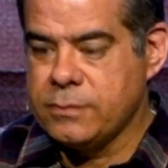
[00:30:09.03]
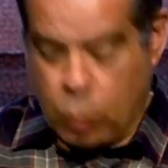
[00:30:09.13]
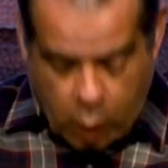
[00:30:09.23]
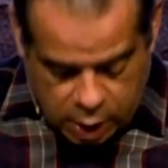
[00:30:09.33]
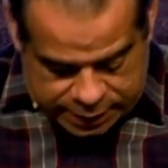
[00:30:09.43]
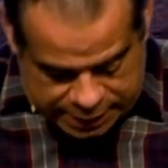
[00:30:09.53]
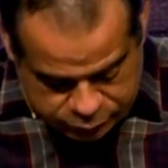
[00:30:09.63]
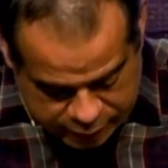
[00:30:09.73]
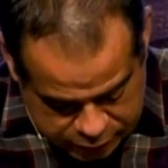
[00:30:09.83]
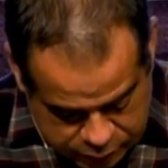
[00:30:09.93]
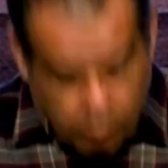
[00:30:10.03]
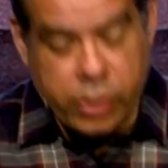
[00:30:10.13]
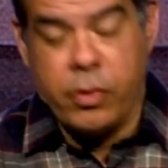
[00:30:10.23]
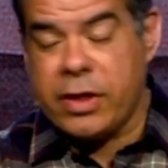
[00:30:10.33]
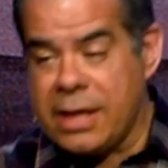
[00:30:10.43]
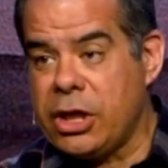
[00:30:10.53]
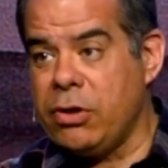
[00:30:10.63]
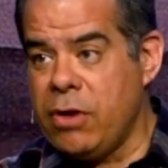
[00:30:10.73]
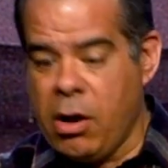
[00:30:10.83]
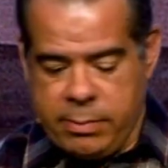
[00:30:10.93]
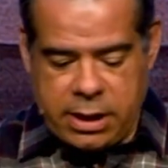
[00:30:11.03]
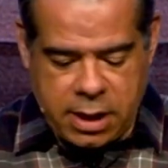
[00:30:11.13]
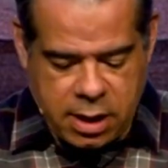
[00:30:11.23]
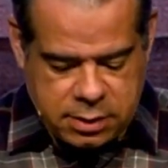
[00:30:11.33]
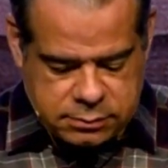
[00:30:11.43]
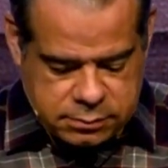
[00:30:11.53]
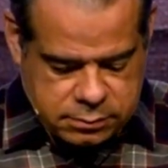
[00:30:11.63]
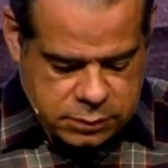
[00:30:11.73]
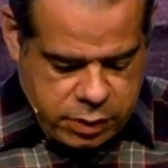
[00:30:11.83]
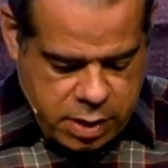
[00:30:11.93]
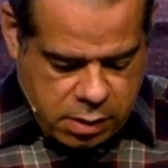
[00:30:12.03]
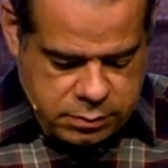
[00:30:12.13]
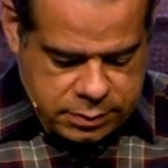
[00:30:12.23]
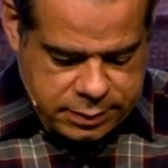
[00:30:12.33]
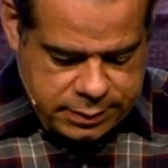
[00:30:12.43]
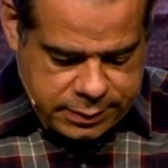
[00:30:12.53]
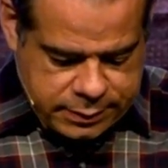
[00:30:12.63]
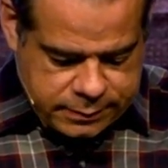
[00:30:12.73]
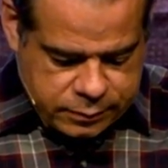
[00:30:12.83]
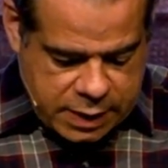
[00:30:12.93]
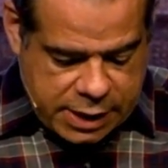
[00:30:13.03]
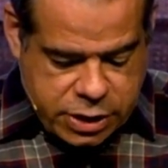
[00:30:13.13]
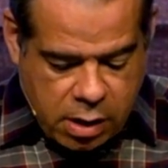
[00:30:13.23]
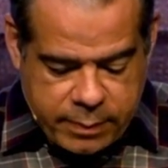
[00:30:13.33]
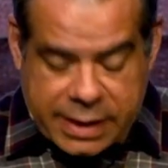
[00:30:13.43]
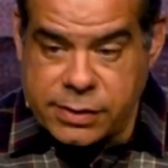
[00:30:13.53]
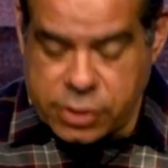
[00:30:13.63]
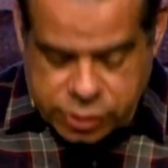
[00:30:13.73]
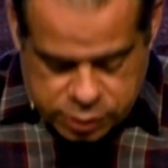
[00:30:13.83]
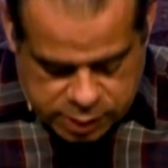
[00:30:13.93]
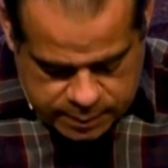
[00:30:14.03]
While he ridicules, oh, you think you know me, huh? You don't. They don't because the truth